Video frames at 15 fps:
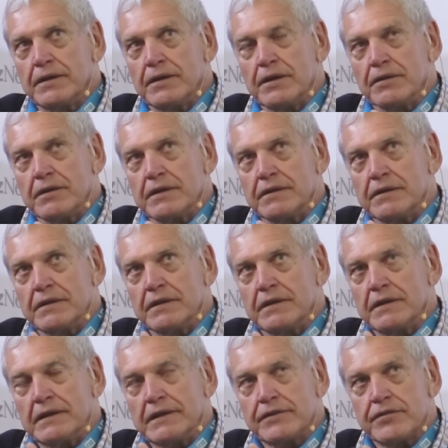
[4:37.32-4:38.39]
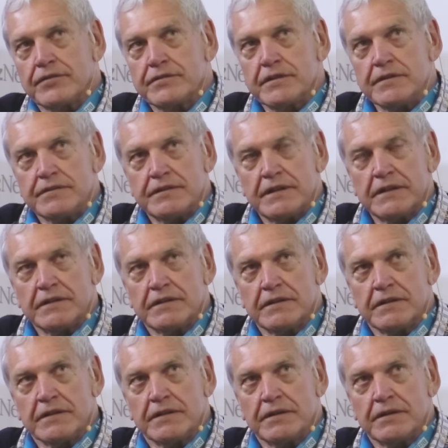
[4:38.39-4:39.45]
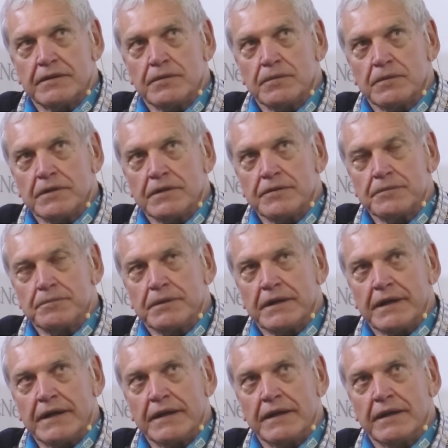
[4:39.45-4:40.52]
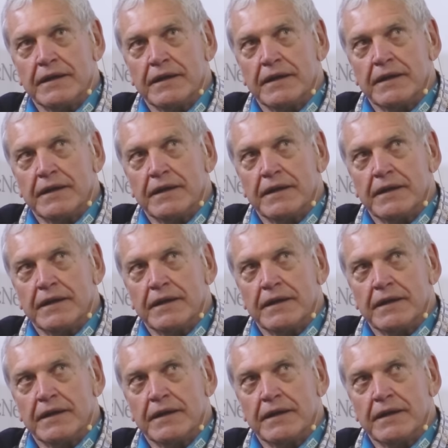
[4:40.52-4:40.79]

you know, the, the electricity sector was by